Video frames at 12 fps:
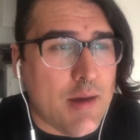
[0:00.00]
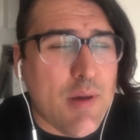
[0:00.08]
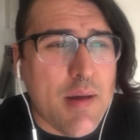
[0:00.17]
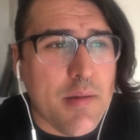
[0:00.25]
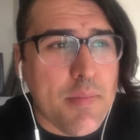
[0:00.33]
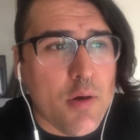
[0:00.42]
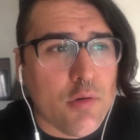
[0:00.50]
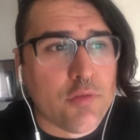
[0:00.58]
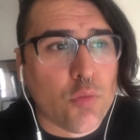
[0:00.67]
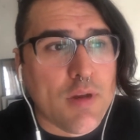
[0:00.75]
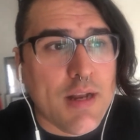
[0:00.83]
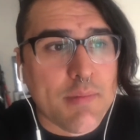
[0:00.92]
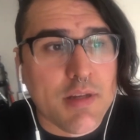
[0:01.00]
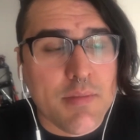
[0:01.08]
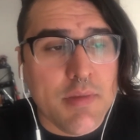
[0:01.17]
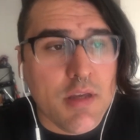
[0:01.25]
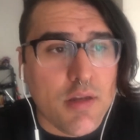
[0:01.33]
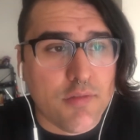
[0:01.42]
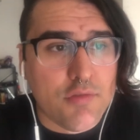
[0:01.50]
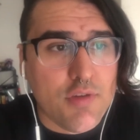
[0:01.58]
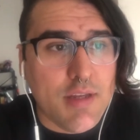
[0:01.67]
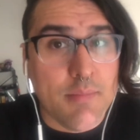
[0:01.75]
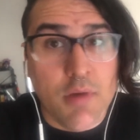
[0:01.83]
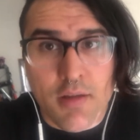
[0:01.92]
I'll probably post when I'm gonna be on
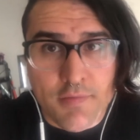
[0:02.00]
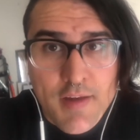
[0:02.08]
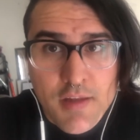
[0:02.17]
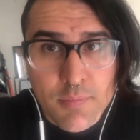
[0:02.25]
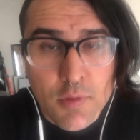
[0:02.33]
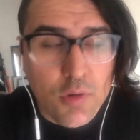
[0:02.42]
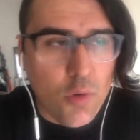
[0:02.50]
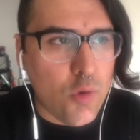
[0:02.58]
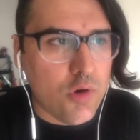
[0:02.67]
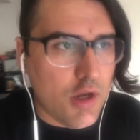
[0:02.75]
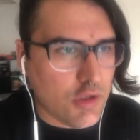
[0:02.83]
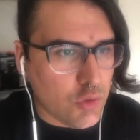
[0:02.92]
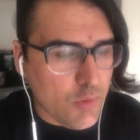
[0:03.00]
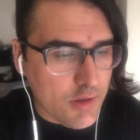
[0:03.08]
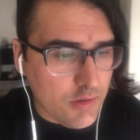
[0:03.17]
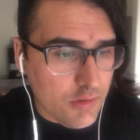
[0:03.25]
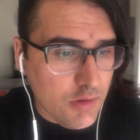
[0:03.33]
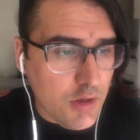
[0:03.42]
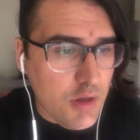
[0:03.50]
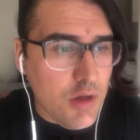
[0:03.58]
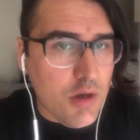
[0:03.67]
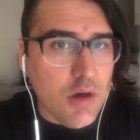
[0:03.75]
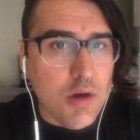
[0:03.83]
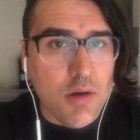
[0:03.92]
stream on Facebook or on Twitter.
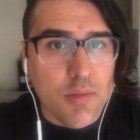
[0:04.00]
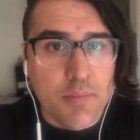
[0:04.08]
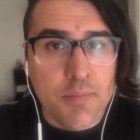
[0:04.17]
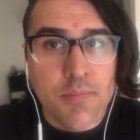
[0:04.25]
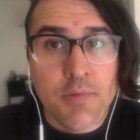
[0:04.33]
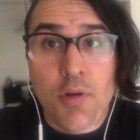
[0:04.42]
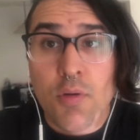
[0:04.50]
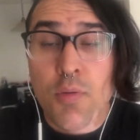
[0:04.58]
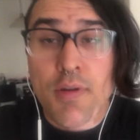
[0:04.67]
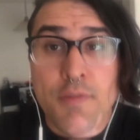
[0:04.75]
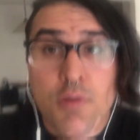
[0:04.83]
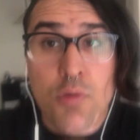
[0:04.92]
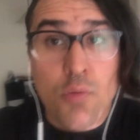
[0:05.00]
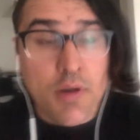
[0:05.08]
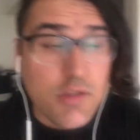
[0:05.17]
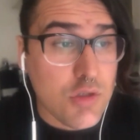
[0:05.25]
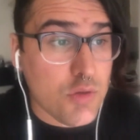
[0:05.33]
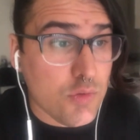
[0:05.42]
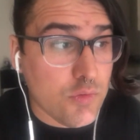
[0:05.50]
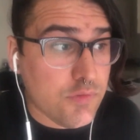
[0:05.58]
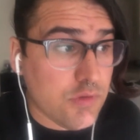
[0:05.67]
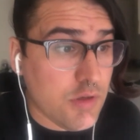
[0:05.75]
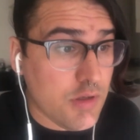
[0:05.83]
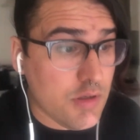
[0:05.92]
So if you want to
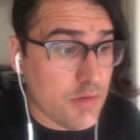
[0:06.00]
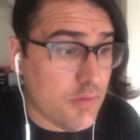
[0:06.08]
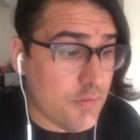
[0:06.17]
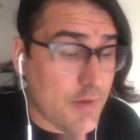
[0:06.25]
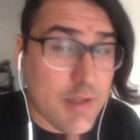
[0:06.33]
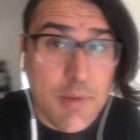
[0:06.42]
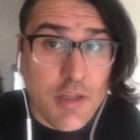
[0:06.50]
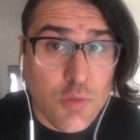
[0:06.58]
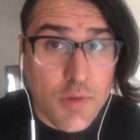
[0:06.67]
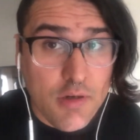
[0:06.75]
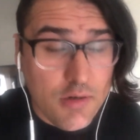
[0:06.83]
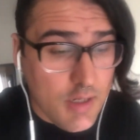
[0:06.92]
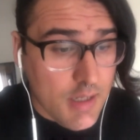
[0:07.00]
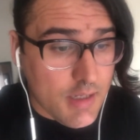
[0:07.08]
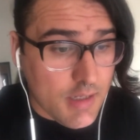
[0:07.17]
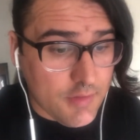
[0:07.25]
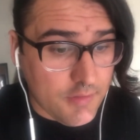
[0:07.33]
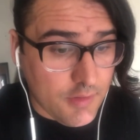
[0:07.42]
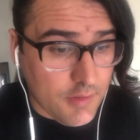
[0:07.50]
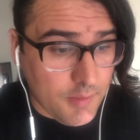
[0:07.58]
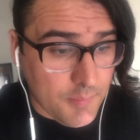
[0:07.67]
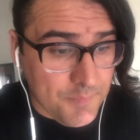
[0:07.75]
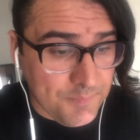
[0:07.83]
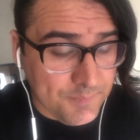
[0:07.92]
follow me on Twitter, it's
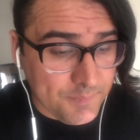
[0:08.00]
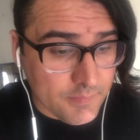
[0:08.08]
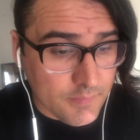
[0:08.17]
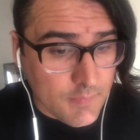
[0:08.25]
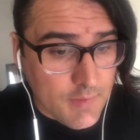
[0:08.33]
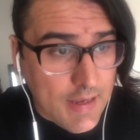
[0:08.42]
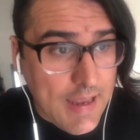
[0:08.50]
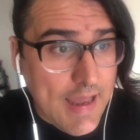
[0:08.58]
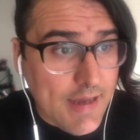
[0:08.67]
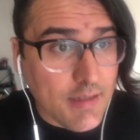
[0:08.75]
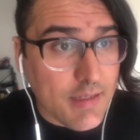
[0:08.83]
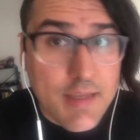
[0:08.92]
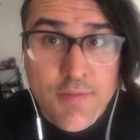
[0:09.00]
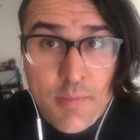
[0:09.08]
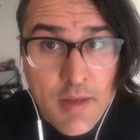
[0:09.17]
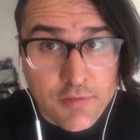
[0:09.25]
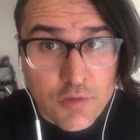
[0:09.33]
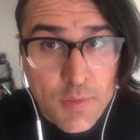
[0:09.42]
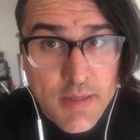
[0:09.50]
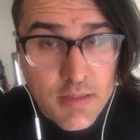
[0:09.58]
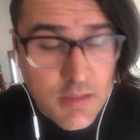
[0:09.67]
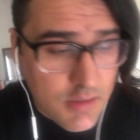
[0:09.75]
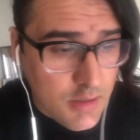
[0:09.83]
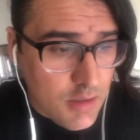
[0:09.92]
at Evie Makes a
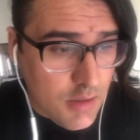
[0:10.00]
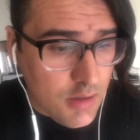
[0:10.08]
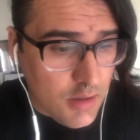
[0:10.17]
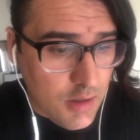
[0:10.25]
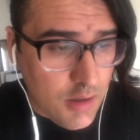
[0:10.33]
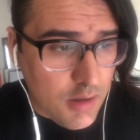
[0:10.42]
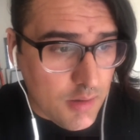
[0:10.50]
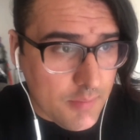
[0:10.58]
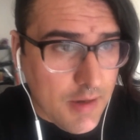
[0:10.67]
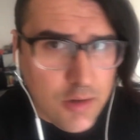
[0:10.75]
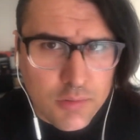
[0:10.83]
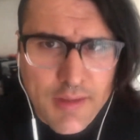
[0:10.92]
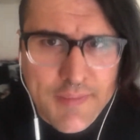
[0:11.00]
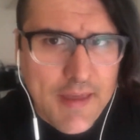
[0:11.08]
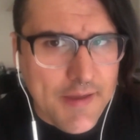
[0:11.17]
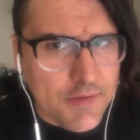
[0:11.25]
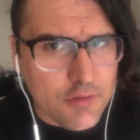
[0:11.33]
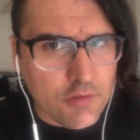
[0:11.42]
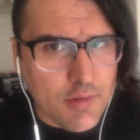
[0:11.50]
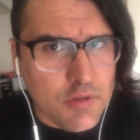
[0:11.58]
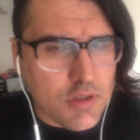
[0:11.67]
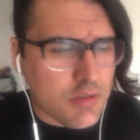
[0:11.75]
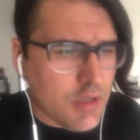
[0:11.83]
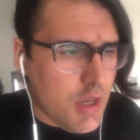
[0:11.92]
Tweet. I'll link that in the
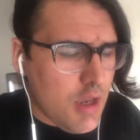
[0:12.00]
description.